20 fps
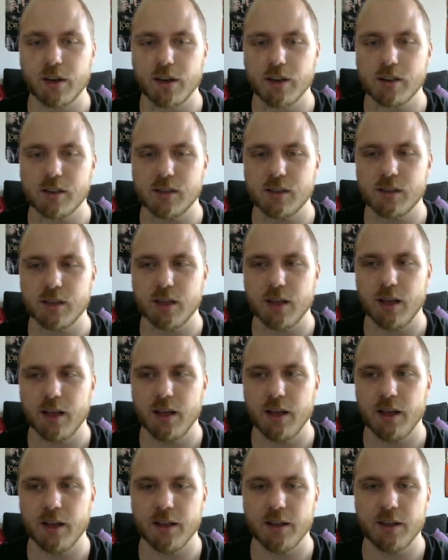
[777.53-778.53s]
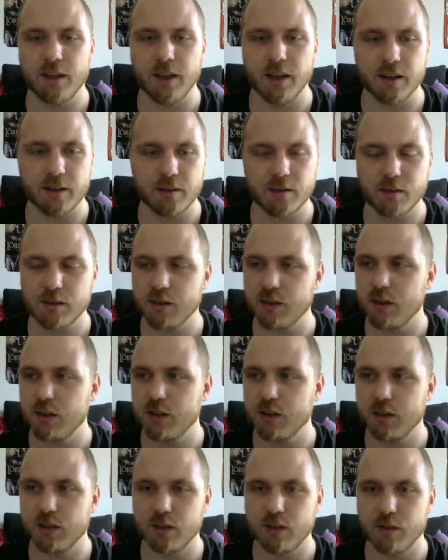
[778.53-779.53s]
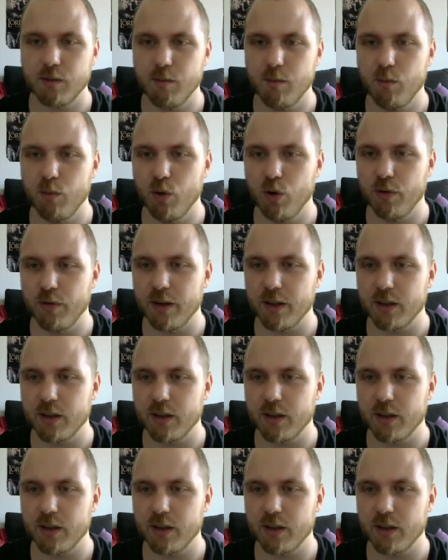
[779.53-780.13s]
this and then move